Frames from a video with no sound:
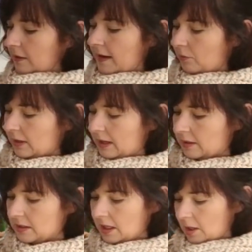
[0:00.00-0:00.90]
So that will
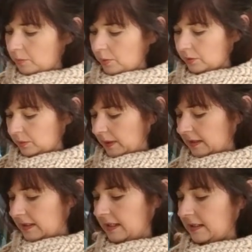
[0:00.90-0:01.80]
get pulled to
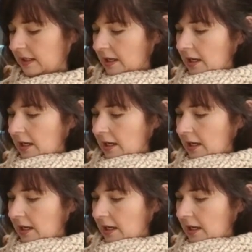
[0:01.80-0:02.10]
pieces.